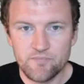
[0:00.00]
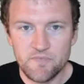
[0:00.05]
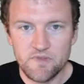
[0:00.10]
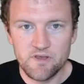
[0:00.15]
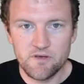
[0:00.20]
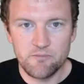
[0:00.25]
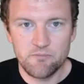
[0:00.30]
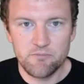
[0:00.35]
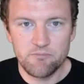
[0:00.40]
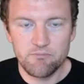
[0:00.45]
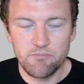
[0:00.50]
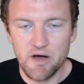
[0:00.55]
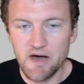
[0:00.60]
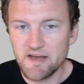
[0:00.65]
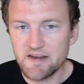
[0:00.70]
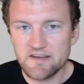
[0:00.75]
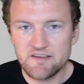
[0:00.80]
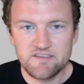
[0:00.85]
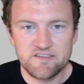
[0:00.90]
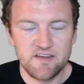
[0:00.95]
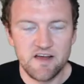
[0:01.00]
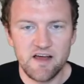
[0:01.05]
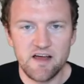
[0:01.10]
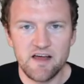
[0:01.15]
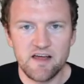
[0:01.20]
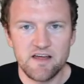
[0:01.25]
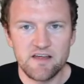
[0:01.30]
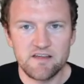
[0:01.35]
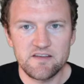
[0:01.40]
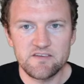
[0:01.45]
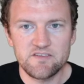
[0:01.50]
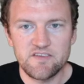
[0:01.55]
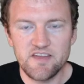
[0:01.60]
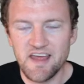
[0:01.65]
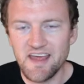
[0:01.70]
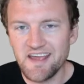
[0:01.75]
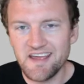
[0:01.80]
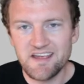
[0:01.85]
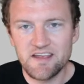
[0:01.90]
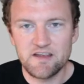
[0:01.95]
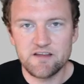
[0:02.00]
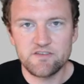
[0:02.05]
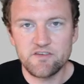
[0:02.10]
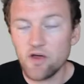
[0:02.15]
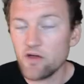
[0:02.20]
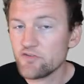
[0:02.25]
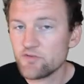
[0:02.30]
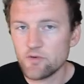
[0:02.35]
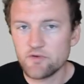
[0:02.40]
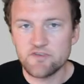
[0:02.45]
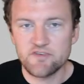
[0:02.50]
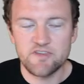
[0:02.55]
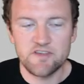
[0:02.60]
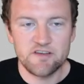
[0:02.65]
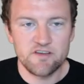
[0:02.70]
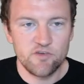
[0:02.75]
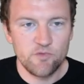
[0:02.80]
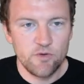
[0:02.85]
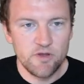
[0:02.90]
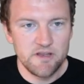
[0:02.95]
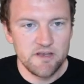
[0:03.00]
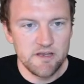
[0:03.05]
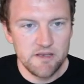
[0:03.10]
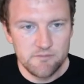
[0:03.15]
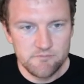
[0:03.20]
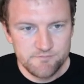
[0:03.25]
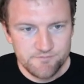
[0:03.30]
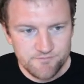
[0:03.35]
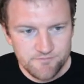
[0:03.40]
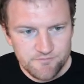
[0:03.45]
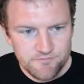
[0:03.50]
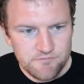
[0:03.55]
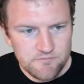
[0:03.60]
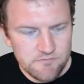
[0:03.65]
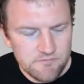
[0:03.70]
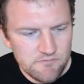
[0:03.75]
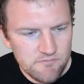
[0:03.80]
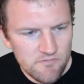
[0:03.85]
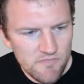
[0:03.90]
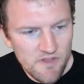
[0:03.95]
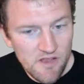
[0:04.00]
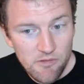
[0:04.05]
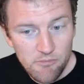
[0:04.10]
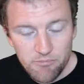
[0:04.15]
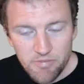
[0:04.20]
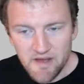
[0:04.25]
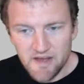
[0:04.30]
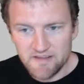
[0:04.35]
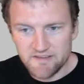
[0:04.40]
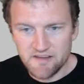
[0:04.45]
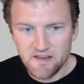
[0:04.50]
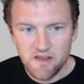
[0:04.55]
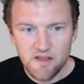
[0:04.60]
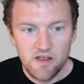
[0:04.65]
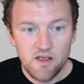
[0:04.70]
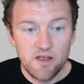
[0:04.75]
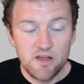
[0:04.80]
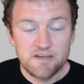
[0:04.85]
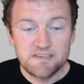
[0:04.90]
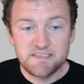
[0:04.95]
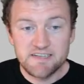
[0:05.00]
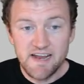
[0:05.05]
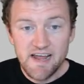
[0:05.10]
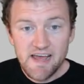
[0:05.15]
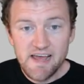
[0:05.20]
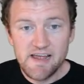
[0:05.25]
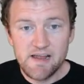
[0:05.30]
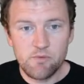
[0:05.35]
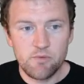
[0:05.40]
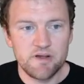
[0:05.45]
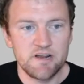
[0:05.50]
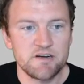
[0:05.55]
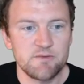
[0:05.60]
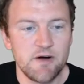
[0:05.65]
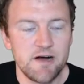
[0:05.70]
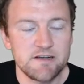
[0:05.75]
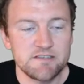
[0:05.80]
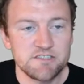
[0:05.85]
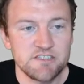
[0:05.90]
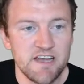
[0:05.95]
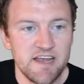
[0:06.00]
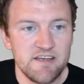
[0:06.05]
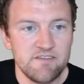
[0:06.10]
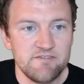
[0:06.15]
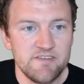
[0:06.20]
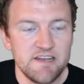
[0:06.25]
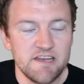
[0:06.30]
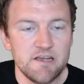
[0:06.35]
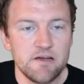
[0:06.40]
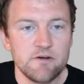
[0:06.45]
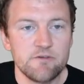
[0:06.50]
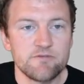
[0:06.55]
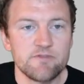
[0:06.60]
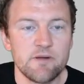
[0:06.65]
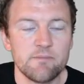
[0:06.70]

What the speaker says: body size, age, all sorts of things. It's really neat. But today we're going to watch a video from